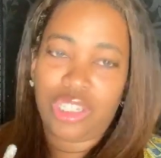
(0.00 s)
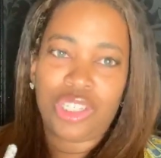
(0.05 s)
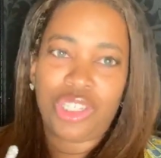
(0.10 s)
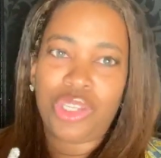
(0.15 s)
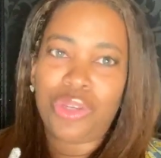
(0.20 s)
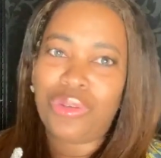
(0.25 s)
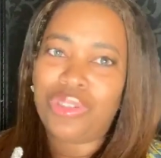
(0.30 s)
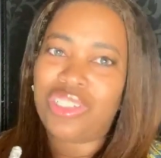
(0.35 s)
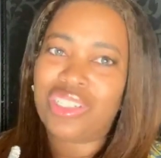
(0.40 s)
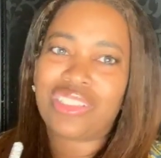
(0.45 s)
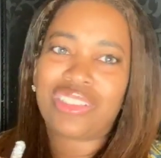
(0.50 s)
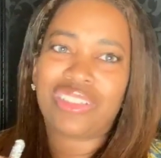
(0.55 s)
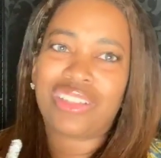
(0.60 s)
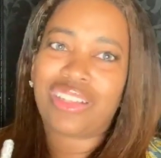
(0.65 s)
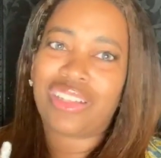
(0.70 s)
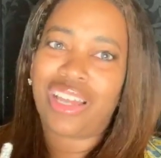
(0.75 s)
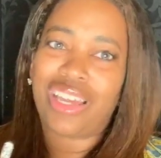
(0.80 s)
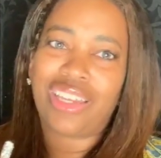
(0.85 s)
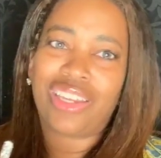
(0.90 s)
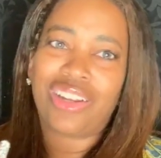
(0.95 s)
You would just
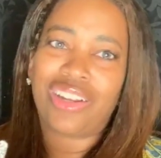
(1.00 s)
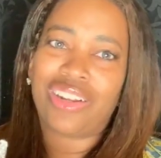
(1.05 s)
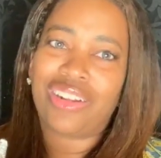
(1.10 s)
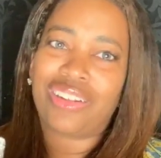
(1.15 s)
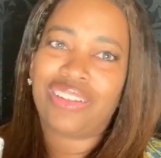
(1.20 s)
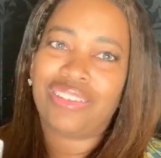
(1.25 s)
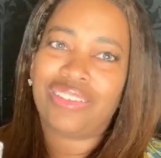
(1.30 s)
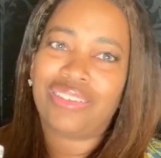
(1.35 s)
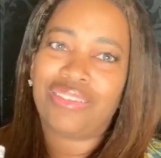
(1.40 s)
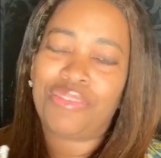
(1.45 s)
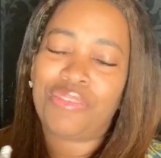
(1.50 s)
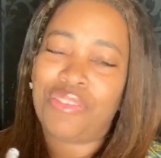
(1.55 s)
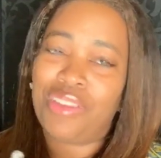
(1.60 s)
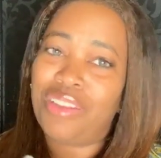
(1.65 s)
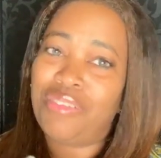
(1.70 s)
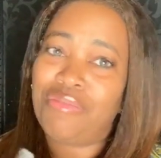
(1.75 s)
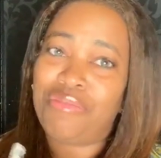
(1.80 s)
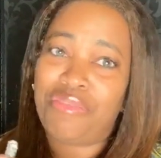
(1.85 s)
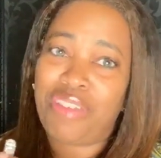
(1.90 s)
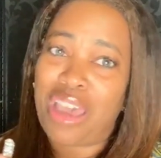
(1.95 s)
look like you're
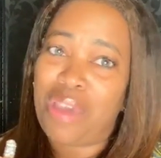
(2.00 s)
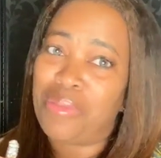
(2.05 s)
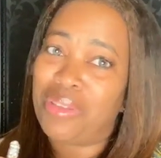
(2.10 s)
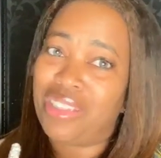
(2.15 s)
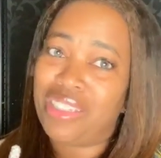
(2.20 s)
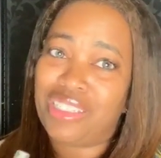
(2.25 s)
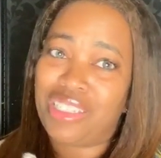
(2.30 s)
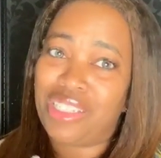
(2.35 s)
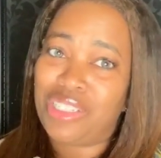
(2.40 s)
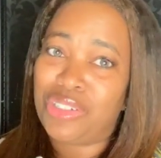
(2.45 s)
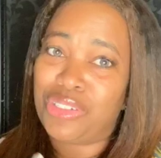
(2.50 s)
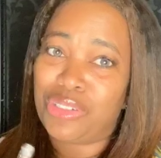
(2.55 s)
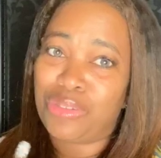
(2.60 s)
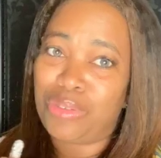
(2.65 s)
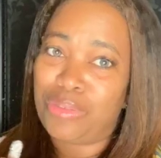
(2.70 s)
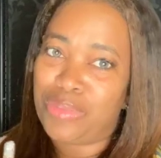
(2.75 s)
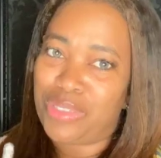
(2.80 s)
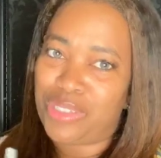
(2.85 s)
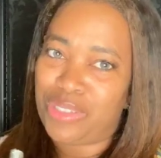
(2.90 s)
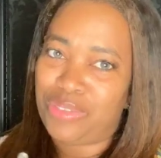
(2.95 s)
fit and fabulous in your
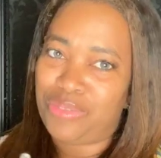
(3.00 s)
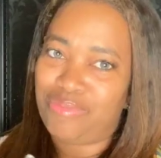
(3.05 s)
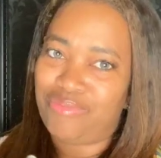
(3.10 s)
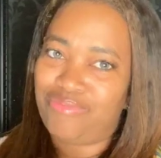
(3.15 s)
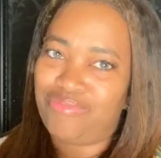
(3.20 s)
swimsuit.